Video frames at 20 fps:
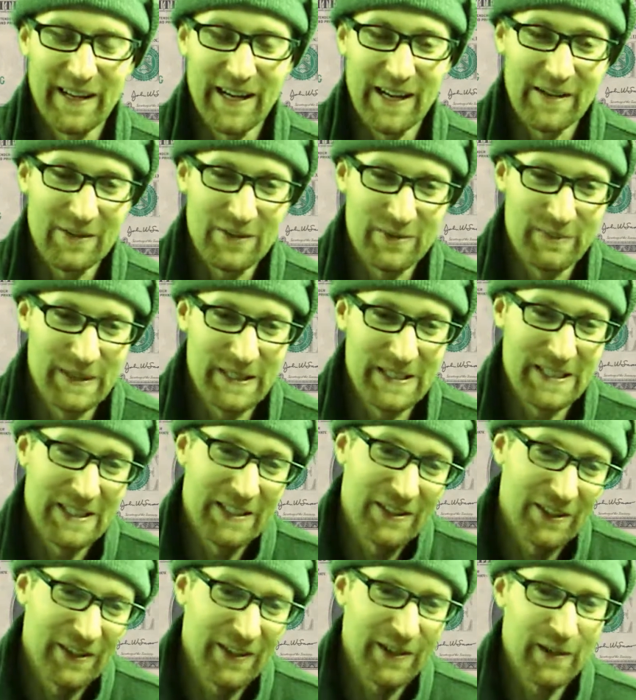I was
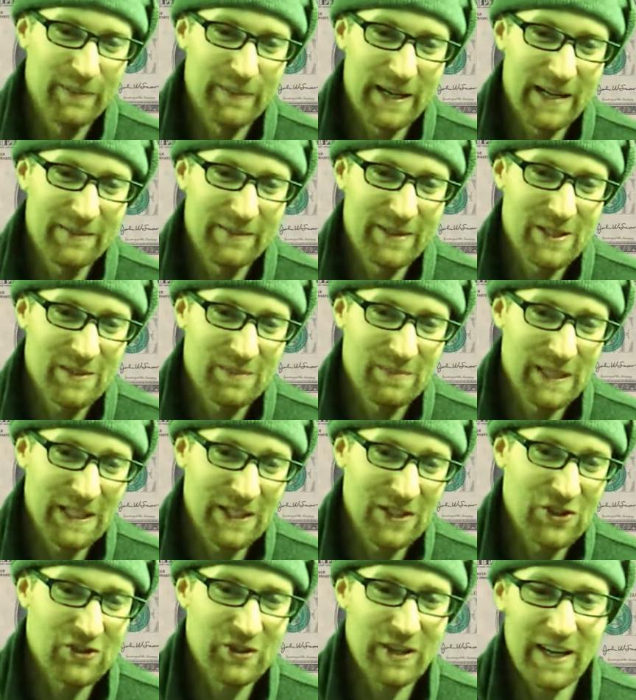busy during Obama's
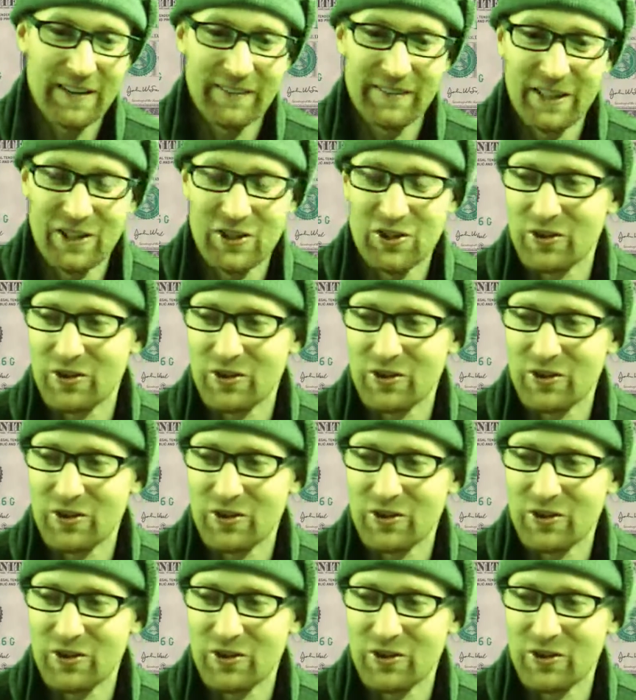speech driving